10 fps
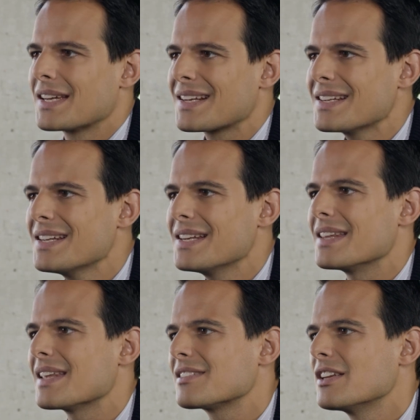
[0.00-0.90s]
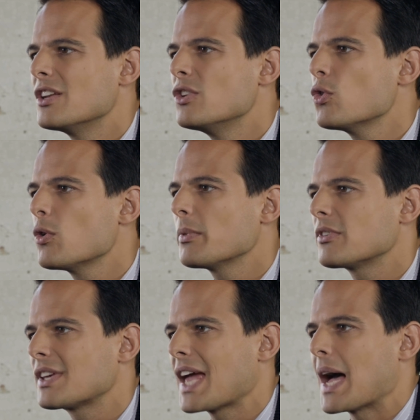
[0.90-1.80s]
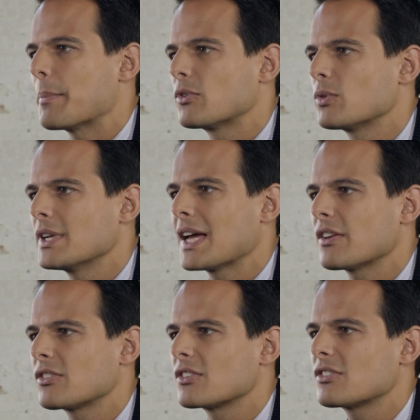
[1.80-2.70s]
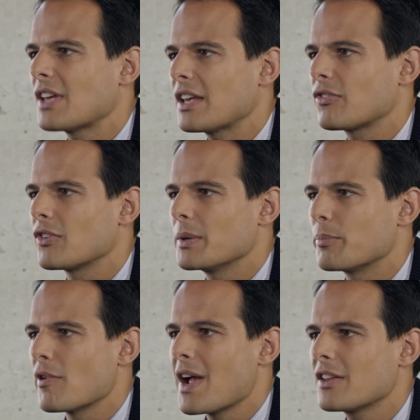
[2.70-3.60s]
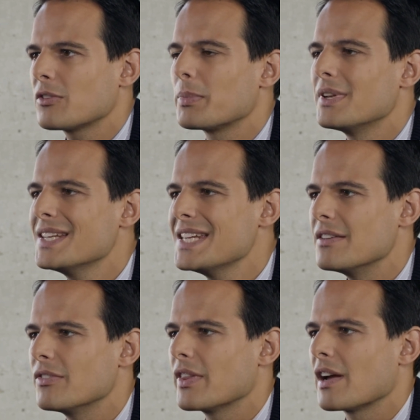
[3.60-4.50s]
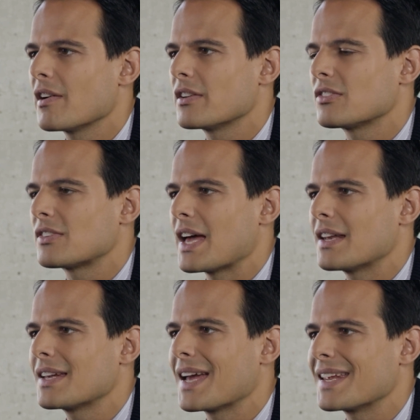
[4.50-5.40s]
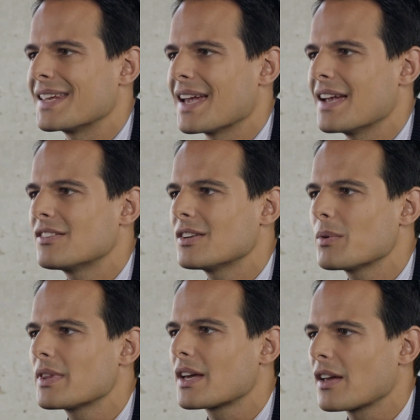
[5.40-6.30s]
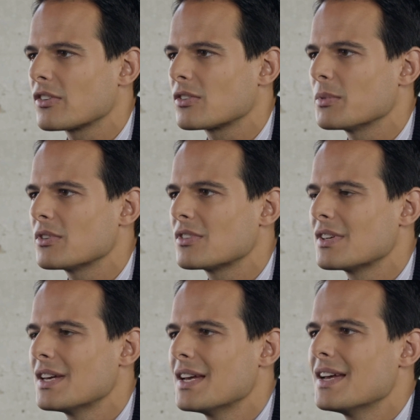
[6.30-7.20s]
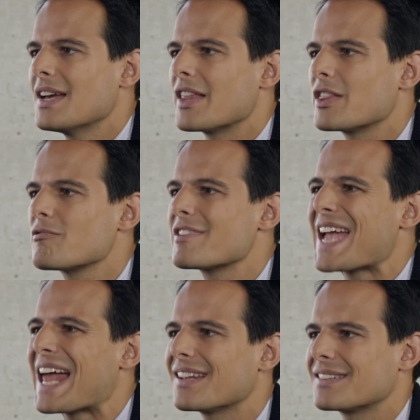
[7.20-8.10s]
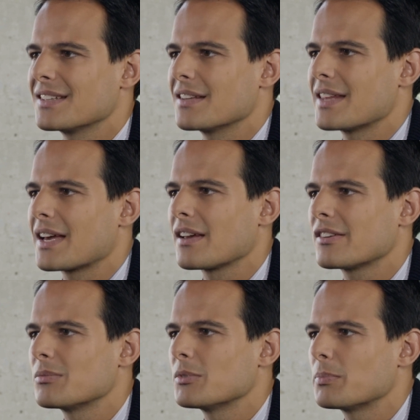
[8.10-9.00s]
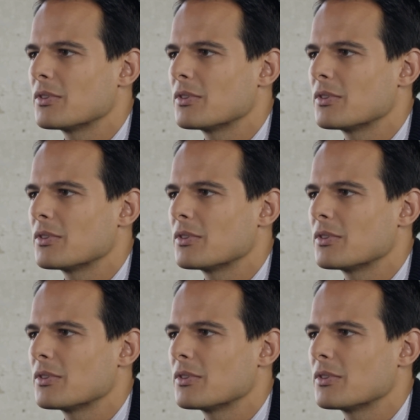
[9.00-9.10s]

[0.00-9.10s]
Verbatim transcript: Clearly, there's an enormous gap between how successfully brands believe that they're understanding and engaging with their customers and the reality that their customers